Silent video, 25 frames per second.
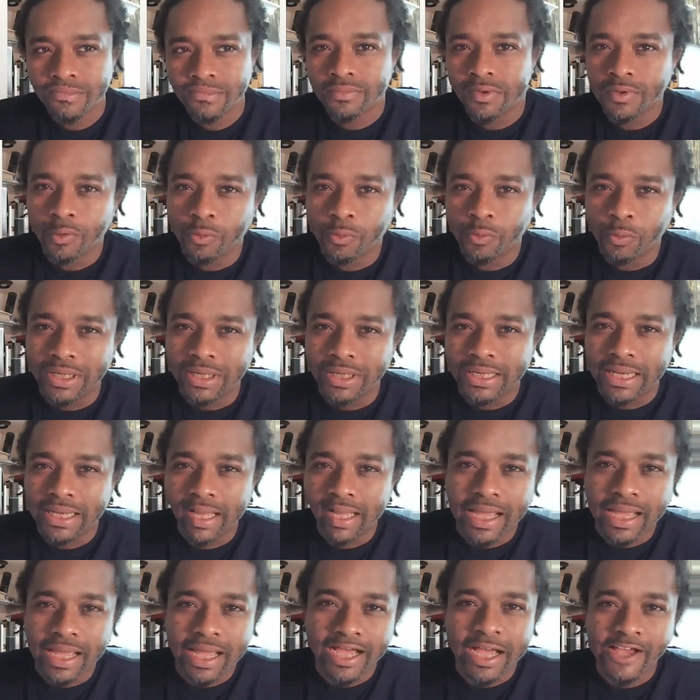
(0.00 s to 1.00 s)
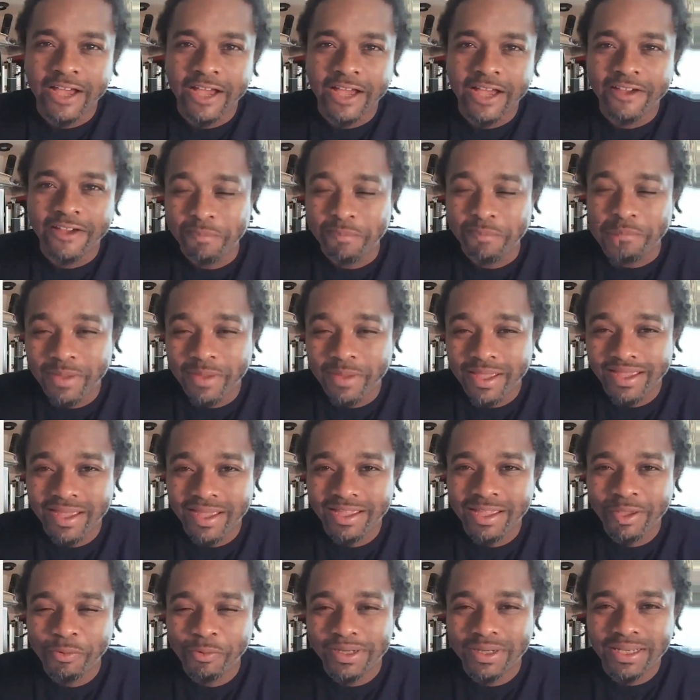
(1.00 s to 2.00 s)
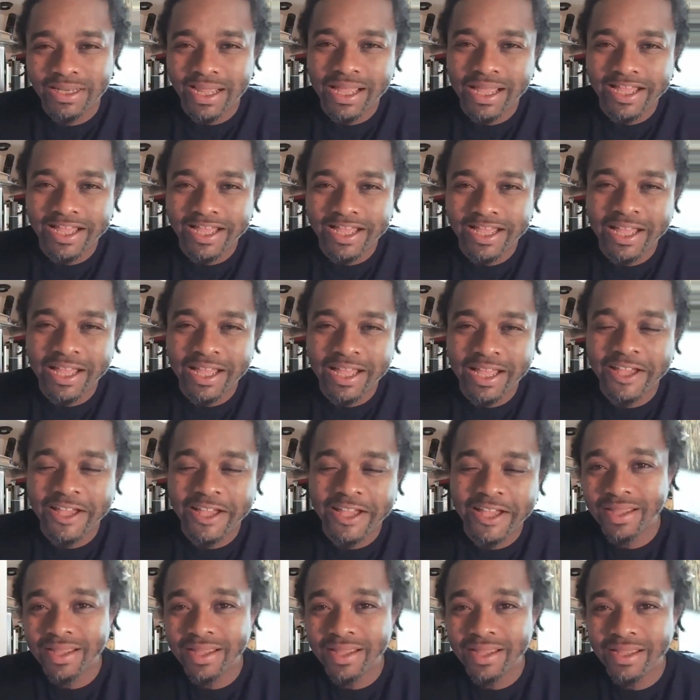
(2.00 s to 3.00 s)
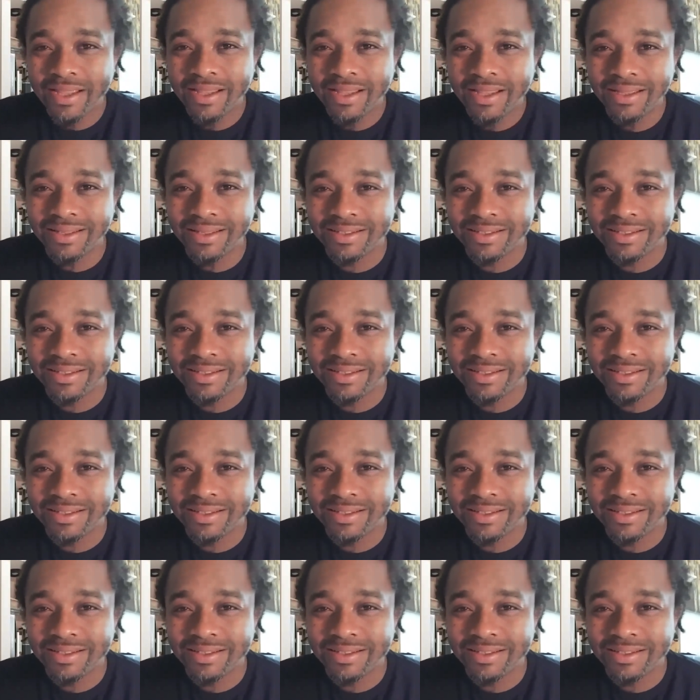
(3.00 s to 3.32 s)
We live, man. We live, man. We